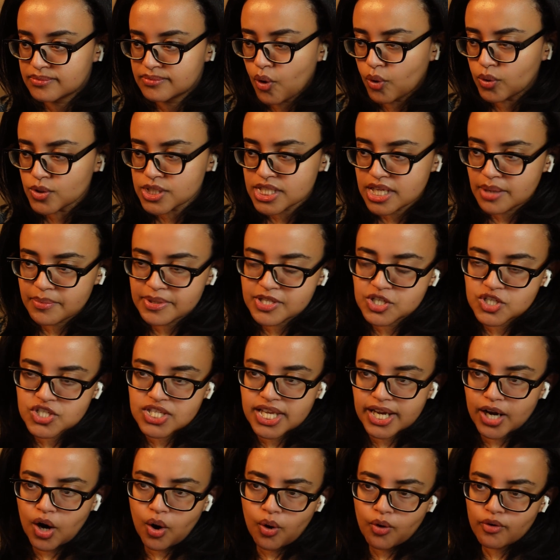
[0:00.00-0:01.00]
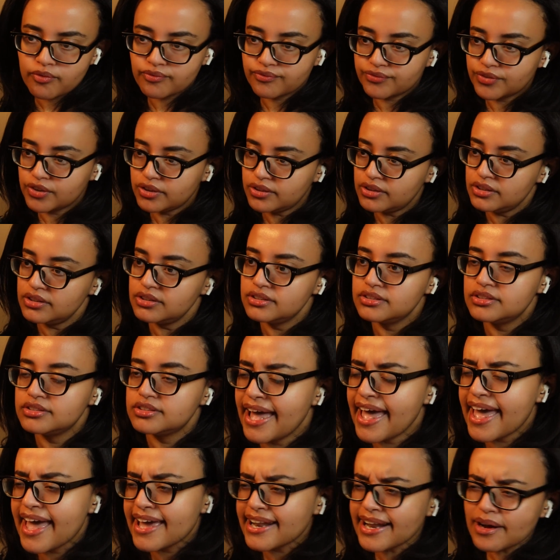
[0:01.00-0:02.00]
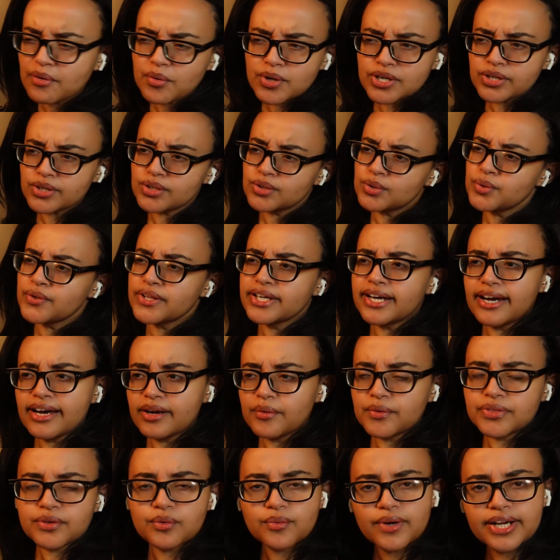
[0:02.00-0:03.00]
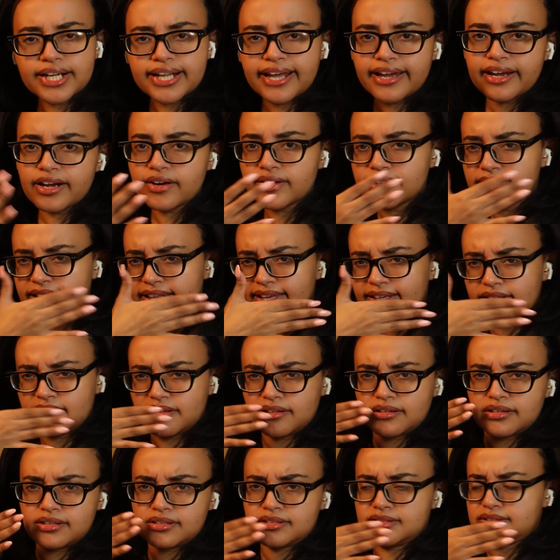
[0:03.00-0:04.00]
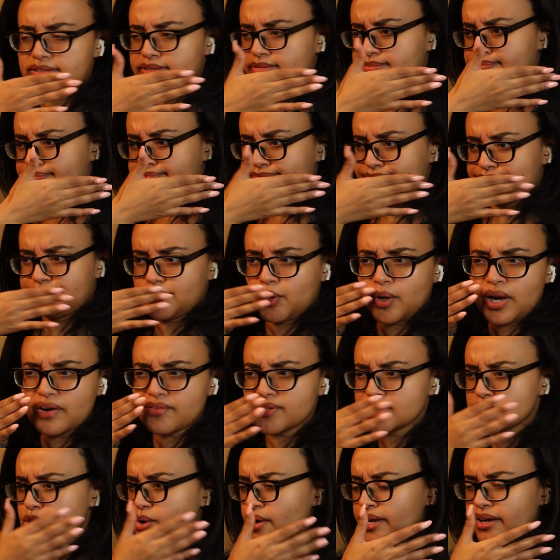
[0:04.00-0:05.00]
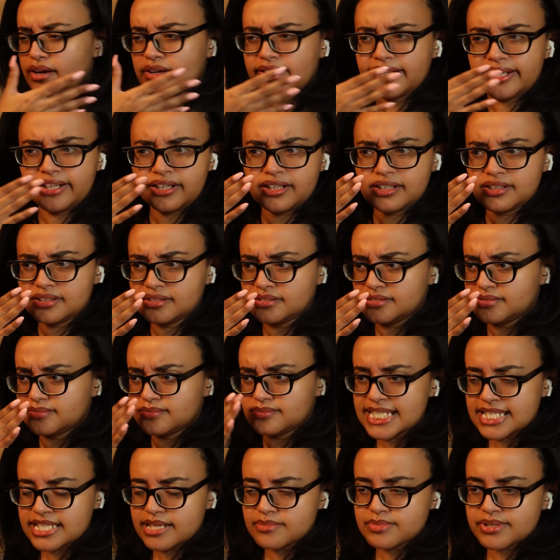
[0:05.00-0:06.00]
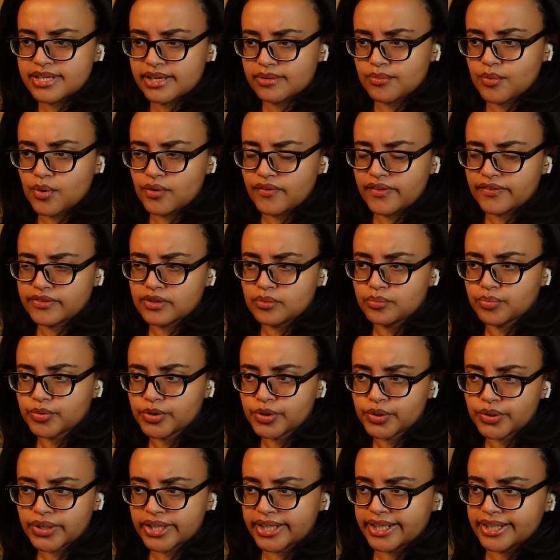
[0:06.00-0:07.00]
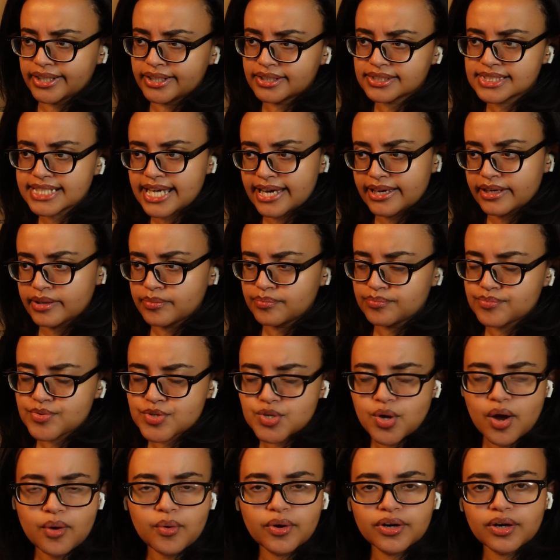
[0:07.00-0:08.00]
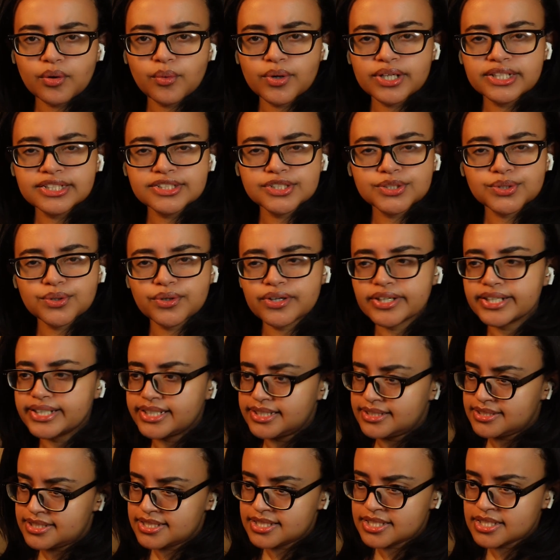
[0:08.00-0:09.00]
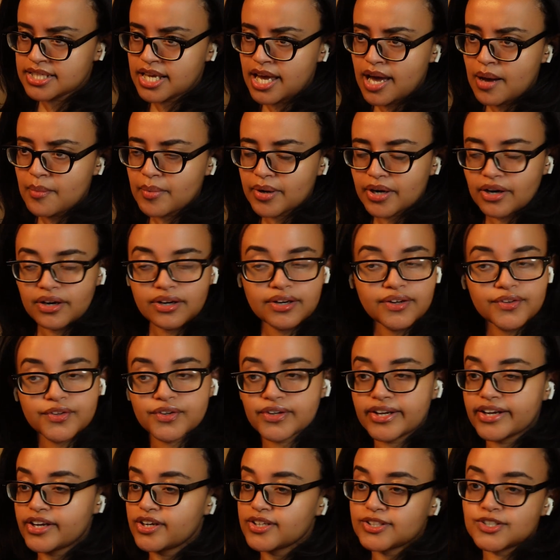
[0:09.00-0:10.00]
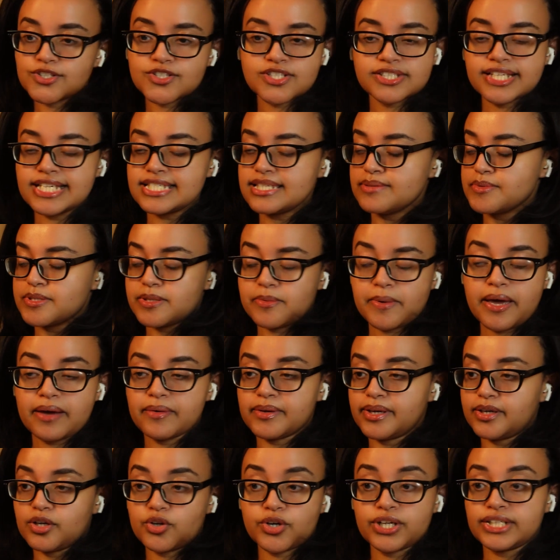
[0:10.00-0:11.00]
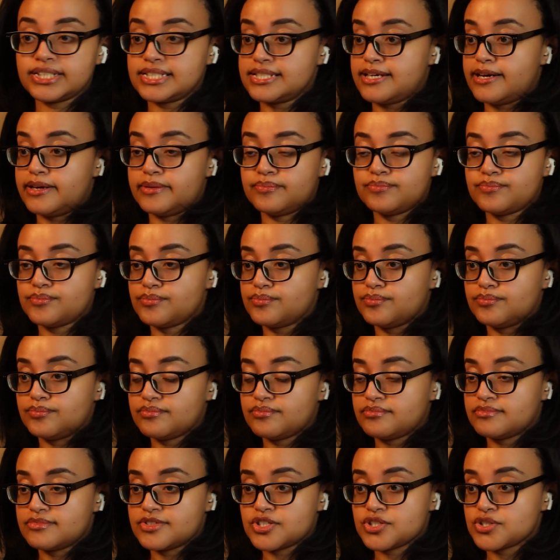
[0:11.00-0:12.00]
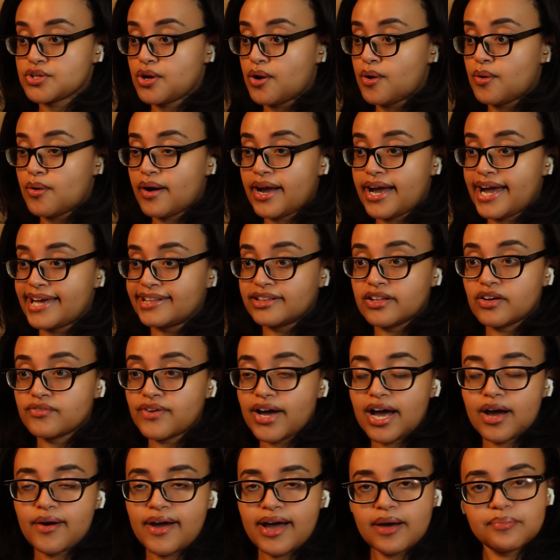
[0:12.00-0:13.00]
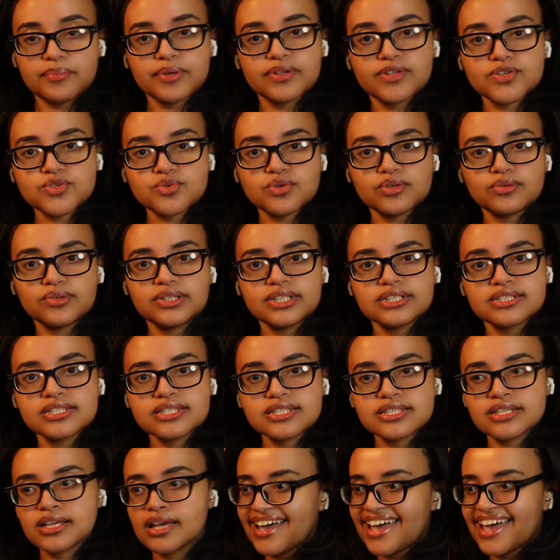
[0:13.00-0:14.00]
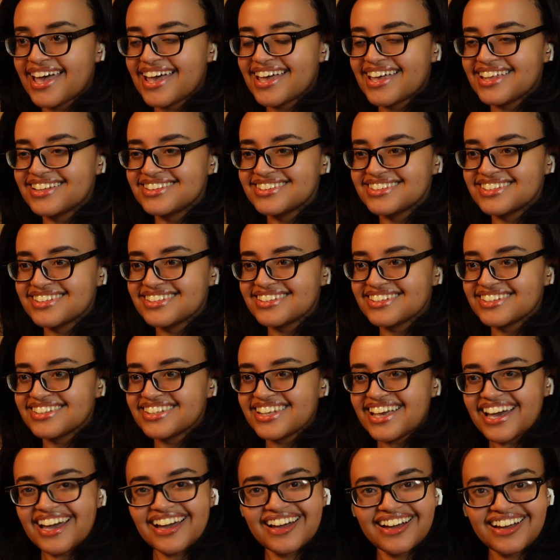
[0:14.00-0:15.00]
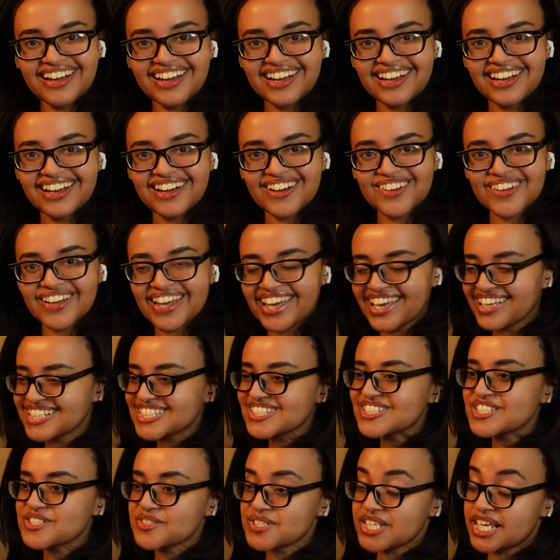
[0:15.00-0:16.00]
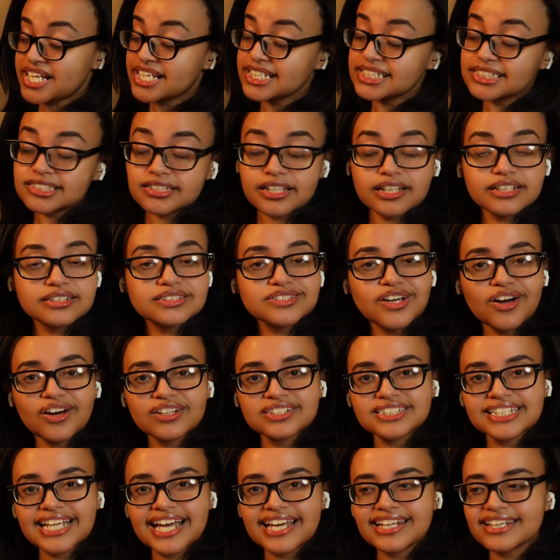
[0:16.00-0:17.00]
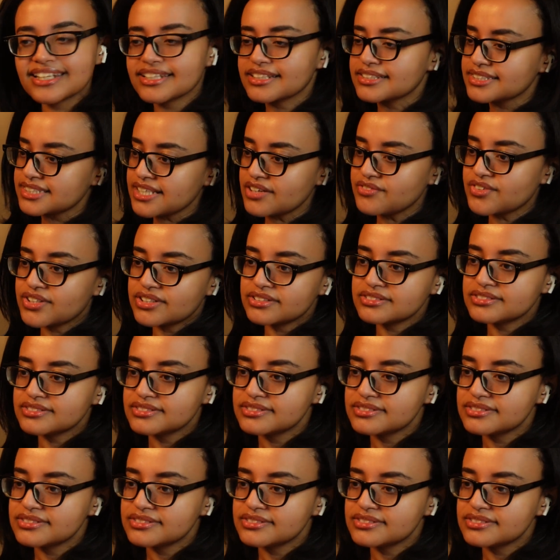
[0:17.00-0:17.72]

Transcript: Wholesome and just like hopeful. And I wonder who the guy with the red hair and like the whatever's going on here. He seems like more like the brooding type, so I wonder what his story is. But our other characters, they seem to be having a great time. So I love how happy this one was. And yeah, okay, so this was ending 6, on to ending 7.